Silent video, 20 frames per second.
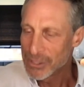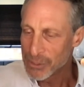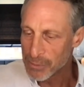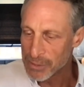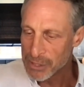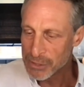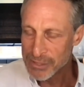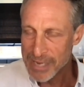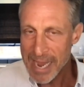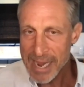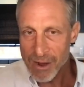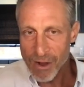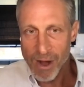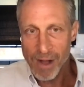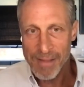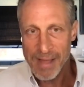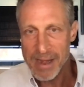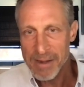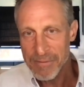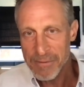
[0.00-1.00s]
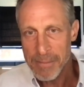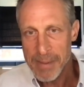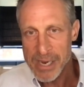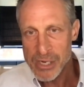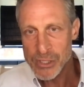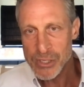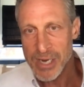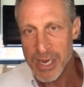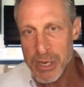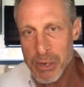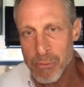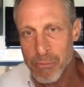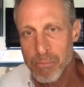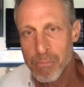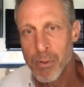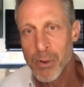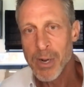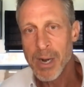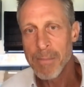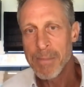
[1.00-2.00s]
So when you take all that information and
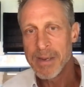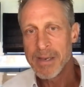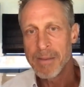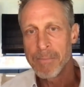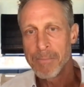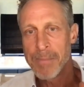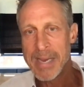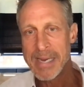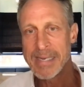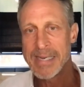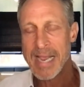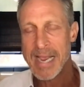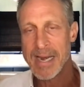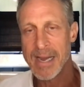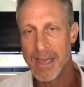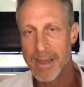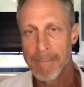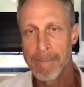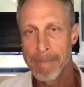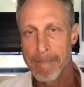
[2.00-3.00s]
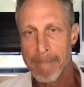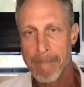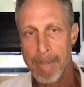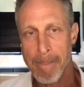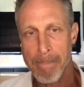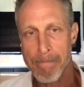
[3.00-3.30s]
you put it up in the big data,